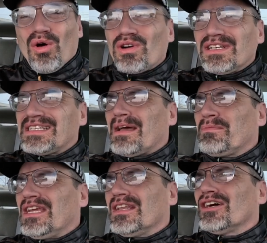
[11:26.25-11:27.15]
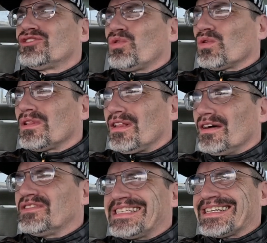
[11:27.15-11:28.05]
Or does that mean a
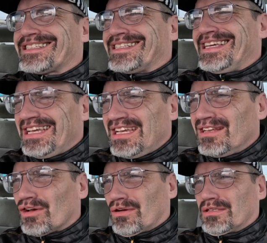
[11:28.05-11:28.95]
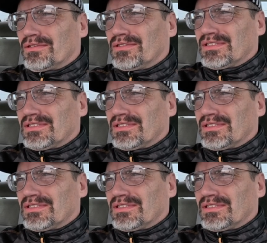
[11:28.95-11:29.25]
total of $16?